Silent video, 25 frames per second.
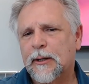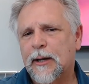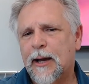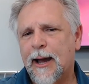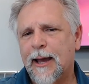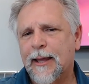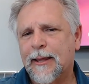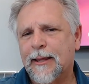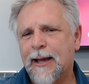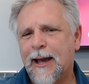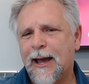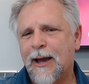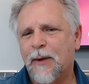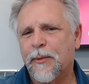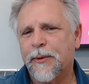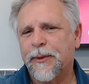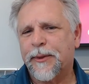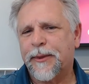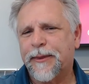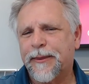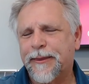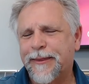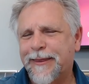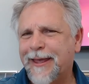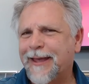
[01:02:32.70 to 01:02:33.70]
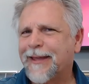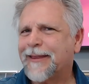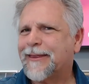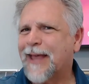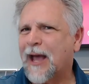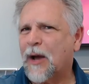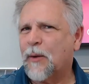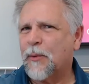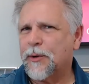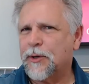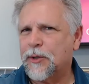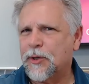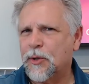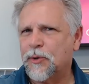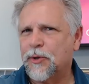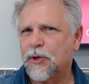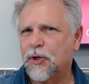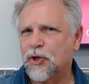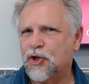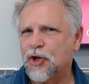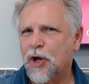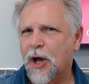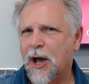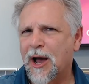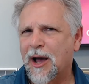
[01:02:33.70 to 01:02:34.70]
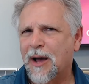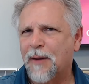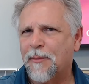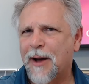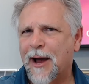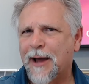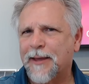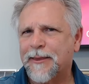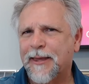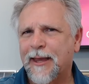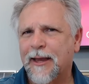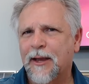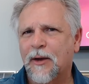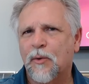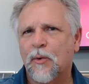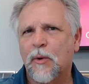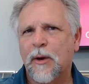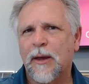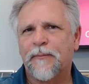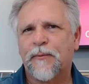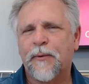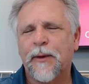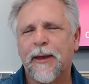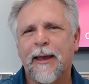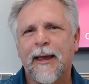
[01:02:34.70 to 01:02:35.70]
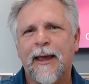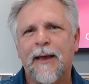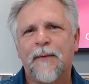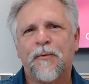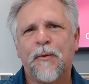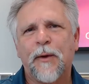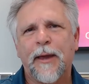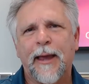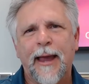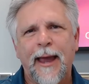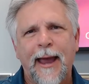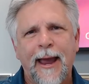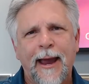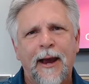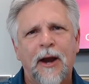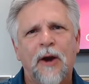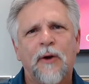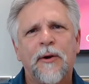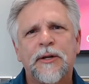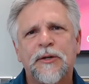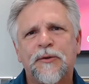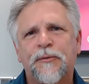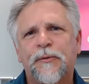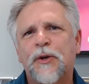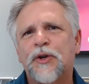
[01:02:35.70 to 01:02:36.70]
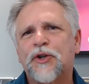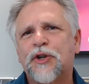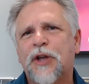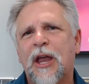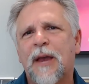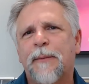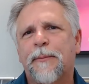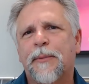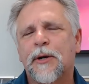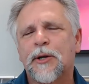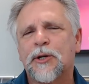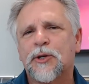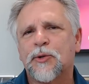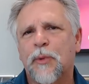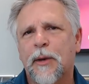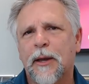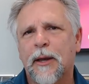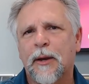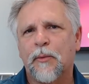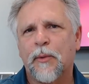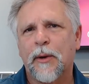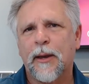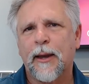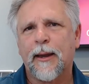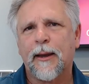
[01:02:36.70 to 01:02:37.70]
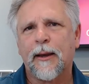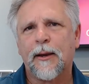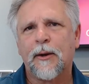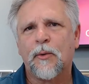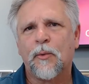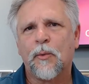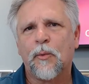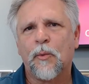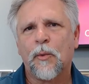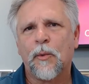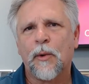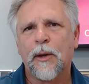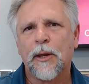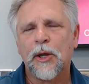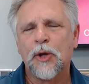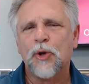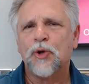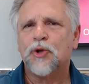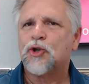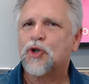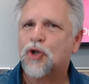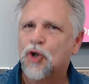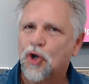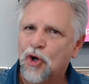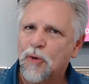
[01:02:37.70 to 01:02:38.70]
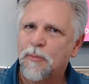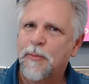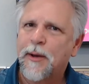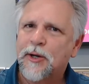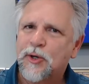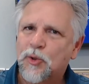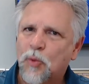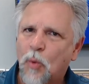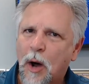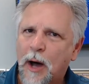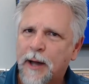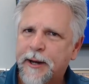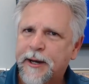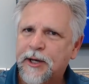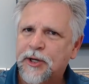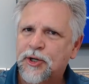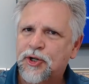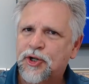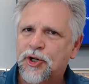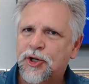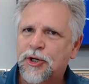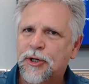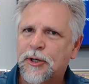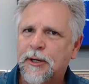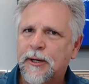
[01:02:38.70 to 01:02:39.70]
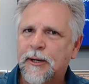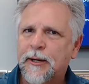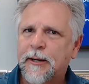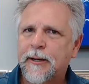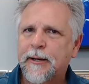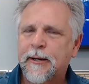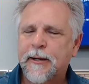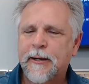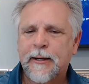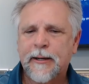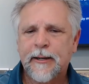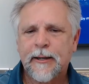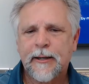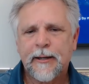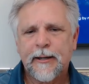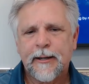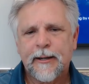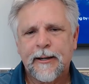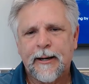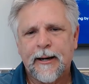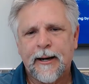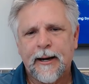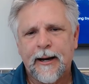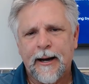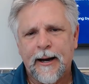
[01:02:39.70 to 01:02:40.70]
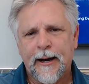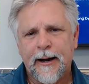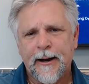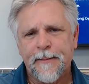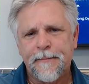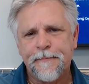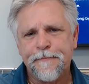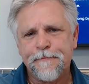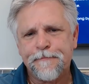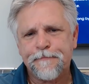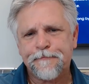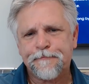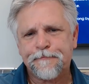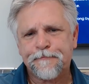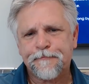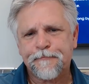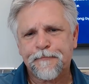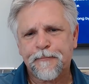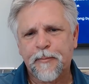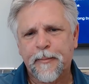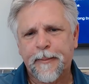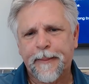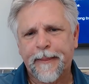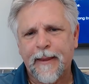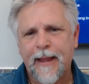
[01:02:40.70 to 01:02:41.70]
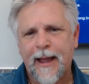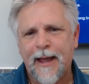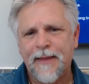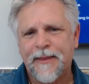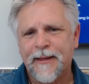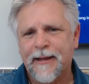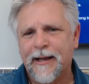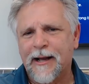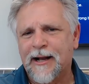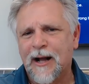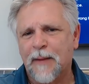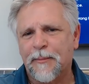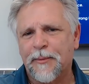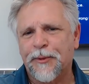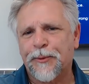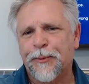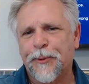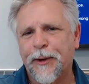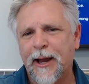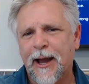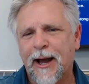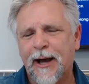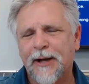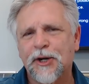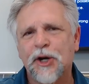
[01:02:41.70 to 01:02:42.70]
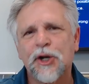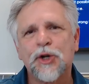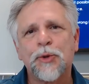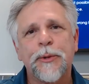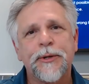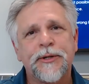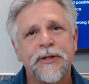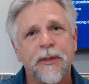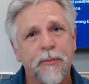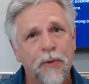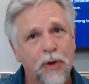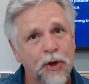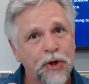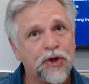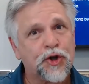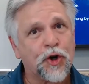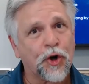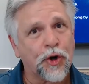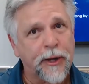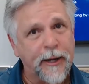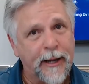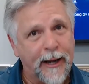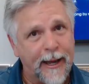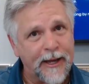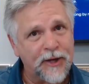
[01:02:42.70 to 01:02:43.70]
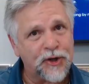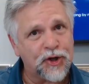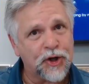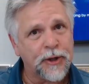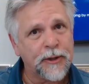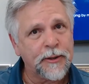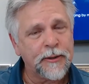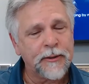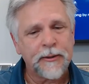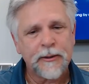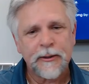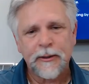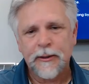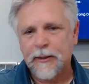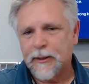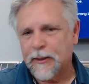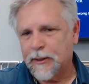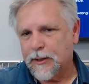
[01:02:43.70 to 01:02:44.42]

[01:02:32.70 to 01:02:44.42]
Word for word: I, I would think that would do the job. I think if we if we err as fish keepers, we we we use too much wattage. Um, I think a couple three hundreds with some good circulation